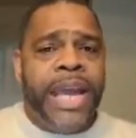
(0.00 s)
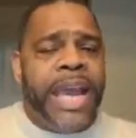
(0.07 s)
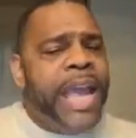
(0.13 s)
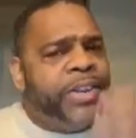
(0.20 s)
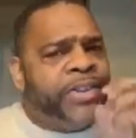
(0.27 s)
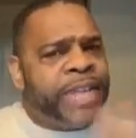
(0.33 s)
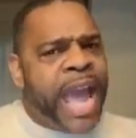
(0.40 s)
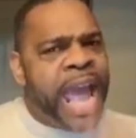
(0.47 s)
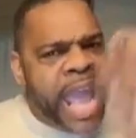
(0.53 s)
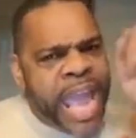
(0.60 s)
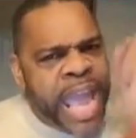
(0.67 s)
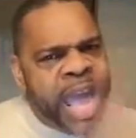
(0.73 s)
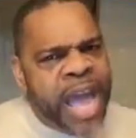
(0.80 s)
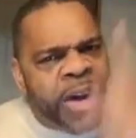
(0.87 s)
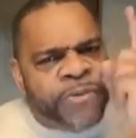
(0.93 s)
He said,
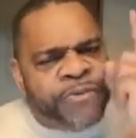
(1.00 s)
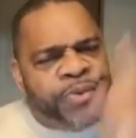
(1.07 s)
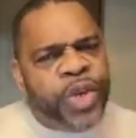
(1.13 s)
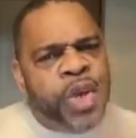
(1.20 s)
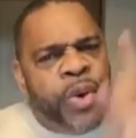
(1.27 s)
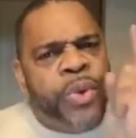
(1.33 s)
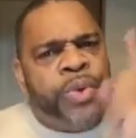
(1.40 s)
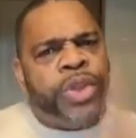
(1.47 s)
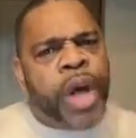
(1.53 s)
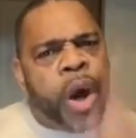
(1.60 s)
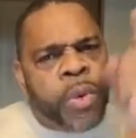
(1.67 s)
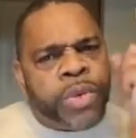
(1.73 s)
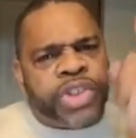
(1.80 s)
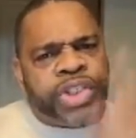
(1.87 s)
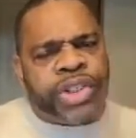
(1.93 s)
if you
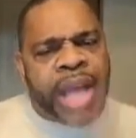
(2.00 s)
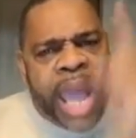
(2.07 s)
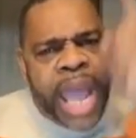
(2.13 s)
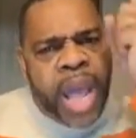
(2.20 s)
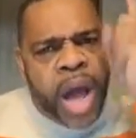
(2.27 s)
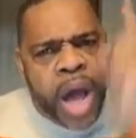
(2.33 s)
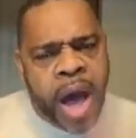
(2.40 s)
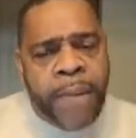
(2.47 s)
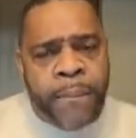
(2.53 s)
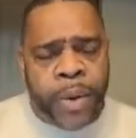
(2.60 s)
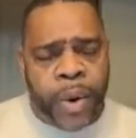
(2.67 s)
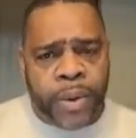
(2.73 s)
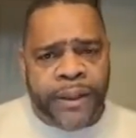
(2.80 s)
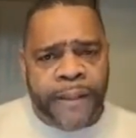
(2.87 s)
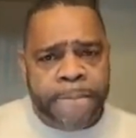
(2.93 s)
don't stay
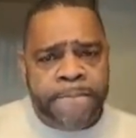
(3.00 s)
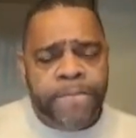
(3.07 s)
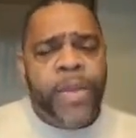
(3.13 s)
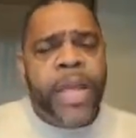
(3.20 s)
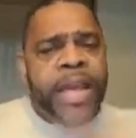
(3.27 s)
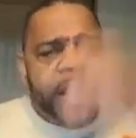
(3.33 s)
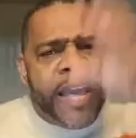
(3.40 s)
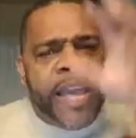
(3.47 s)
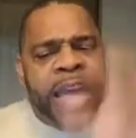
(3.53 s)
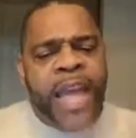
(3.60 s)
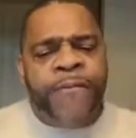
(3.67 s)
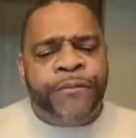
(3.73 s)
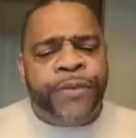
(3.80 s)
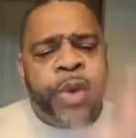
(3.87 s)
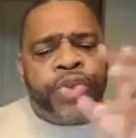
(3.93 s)
humble,
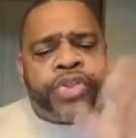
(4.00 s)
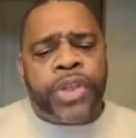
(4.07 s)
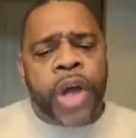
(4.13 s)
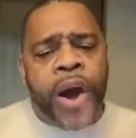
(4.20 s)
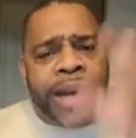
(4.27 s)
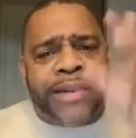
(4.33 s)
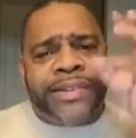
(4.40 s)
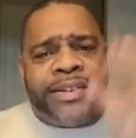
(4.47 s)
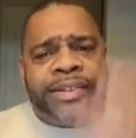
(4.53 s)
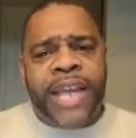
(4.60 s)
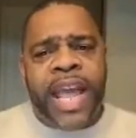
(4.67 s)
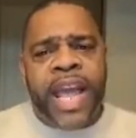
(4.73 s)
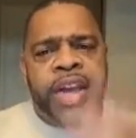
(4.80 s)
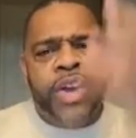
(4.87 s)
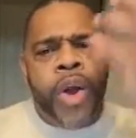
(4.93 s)
if you start
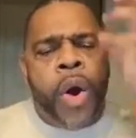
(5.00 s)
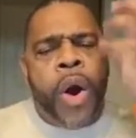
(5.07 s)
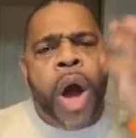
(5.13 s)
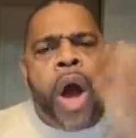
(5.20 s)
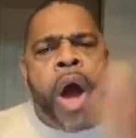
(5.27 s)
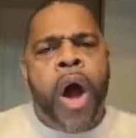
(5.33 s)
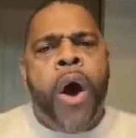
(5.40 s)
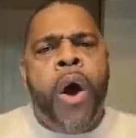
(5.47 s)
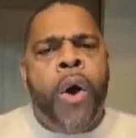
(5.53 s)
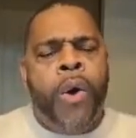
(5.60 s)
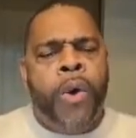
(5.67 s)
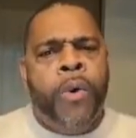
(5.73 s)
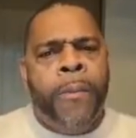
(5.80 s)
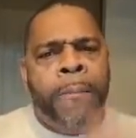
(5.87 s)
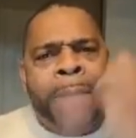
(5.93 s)
seeing your
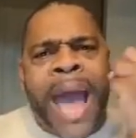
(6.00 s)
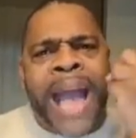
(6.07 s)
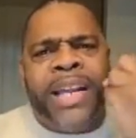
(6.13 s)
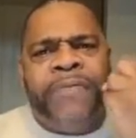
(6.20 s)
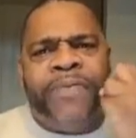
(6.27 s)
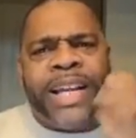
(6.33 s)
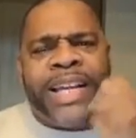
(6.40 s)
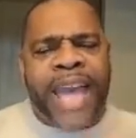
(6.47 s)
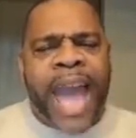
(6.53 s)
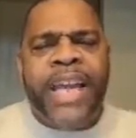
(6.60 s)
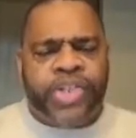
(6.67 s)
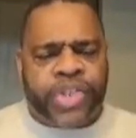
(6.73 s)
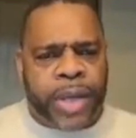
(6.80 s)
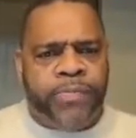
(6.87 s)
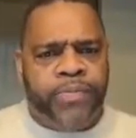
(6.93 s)
own
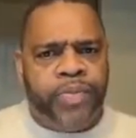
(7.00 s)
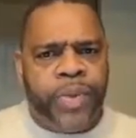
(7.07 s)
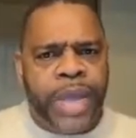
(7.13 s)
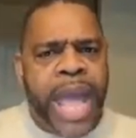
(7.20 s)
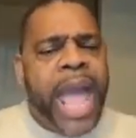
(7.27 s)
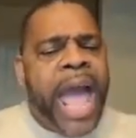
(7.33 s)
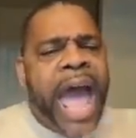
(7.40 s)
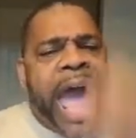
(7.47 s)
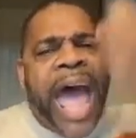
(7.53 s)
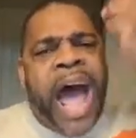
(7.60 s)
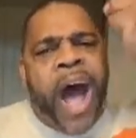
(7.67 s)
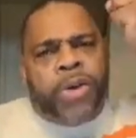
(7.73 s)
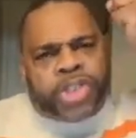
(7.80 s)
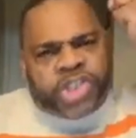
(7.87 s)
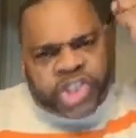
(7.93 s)
magnification,
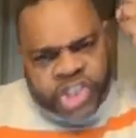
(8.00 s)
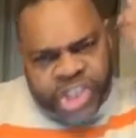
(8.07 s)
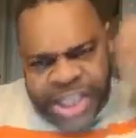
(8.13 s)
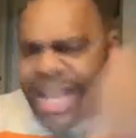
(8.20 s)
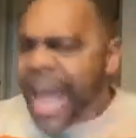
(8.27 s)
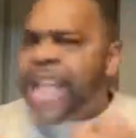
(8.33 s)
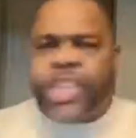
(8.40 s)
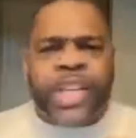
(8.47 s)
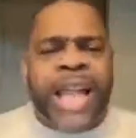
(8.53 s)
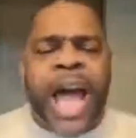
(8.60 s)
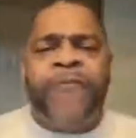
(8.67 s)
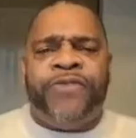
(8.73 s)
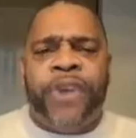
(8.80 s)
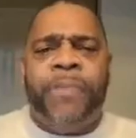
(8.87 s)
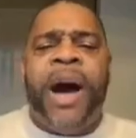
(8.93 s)
I'll snatch it
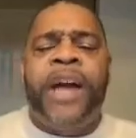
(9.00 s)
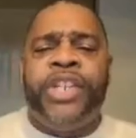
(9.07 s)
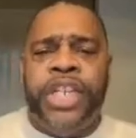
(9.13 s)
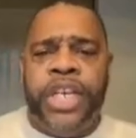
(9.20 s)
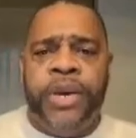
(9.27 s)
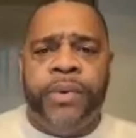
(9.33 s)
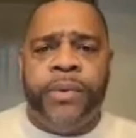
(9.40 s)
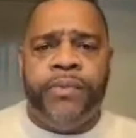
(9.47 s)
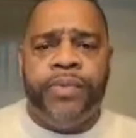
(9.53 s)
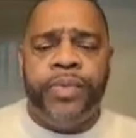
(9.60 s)
out from under you.